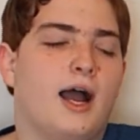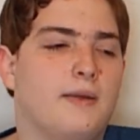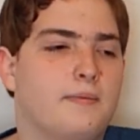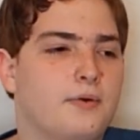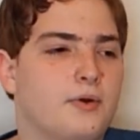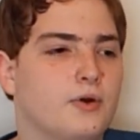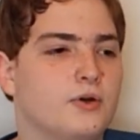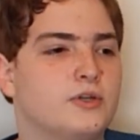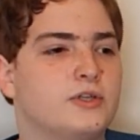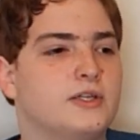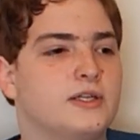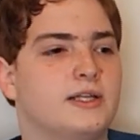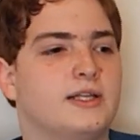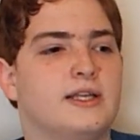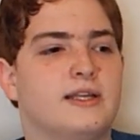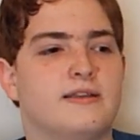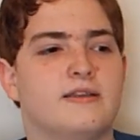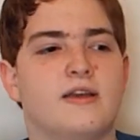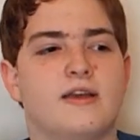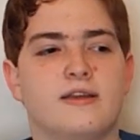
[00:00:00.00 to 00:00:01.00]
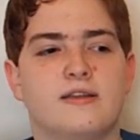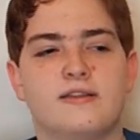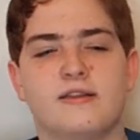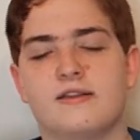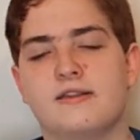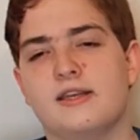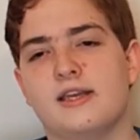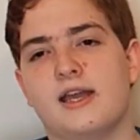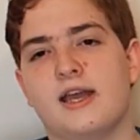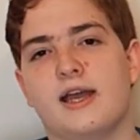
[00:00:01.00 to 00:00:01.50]
I personally
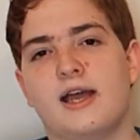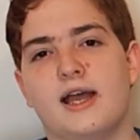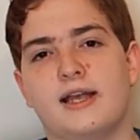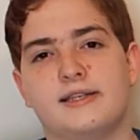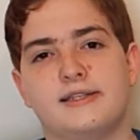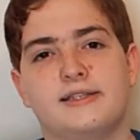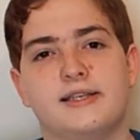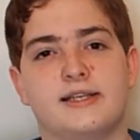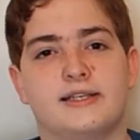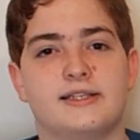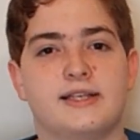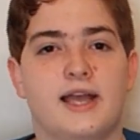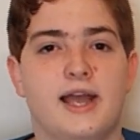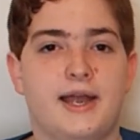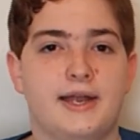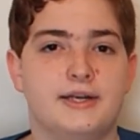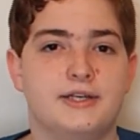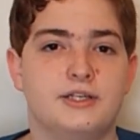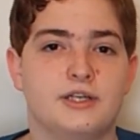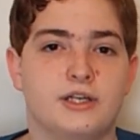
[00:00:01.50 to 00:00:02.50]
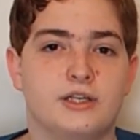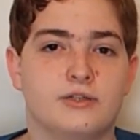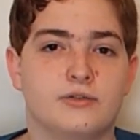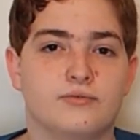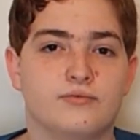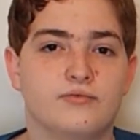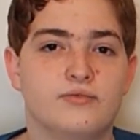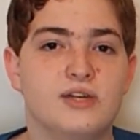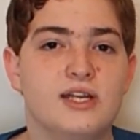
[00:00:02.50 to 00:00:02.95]
think that the S6 Edge is a